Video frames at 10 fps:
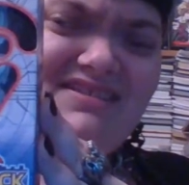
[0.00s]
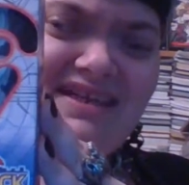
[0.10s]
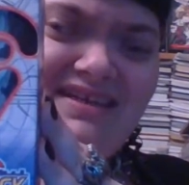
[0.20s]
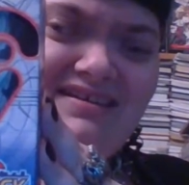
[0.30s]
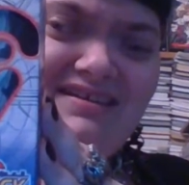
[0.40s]

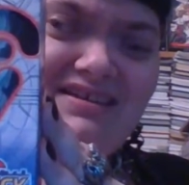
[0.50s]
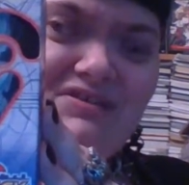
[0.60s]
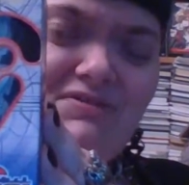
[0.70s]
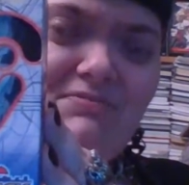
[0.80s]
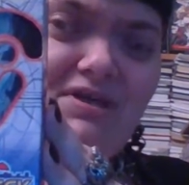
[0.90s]
collecting
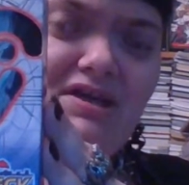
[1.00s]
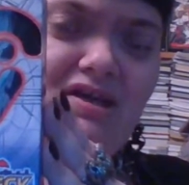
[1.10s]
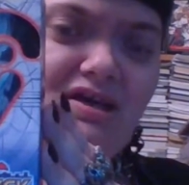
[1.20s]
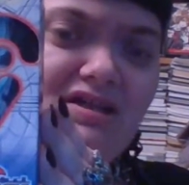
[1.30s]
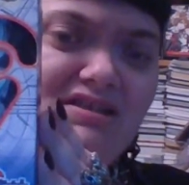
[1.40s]
this one
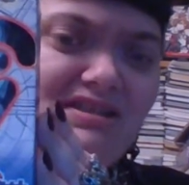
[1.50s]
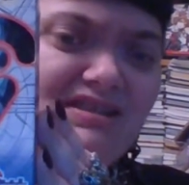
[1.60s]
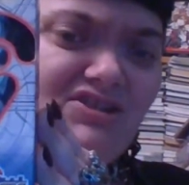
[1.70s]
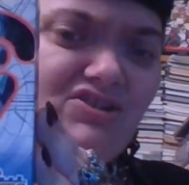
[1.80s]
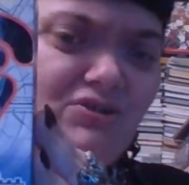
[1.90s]
because
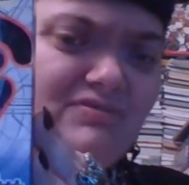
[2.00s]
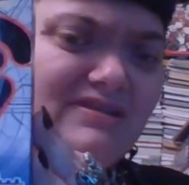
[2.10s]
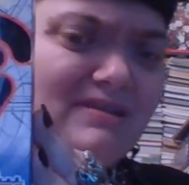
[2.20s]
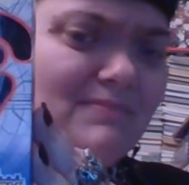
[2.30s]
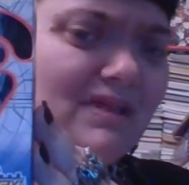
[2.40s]
it's so
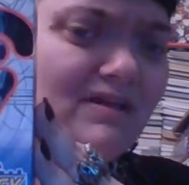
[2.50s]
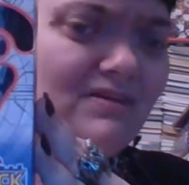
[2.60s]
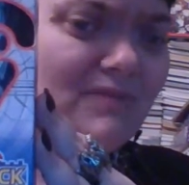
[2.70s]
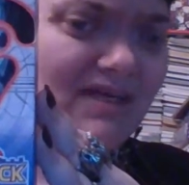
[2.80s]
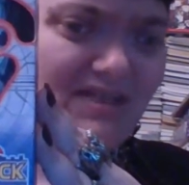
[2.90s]
similar
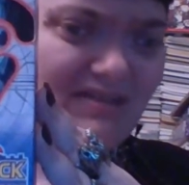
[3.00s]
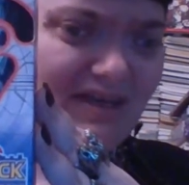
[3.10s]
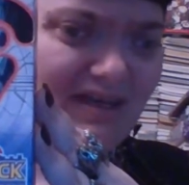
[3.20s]
to Magic the